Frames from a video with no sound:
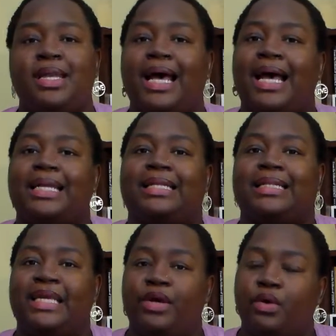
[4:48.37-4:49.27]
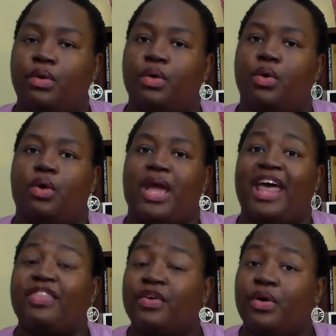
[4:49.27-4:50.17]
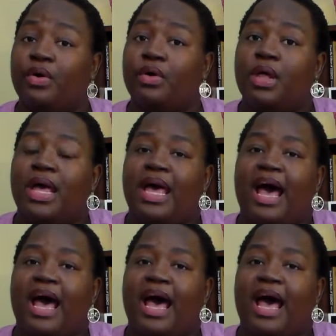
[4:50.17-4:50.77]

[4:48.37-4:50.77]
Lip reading: not legal or ethical,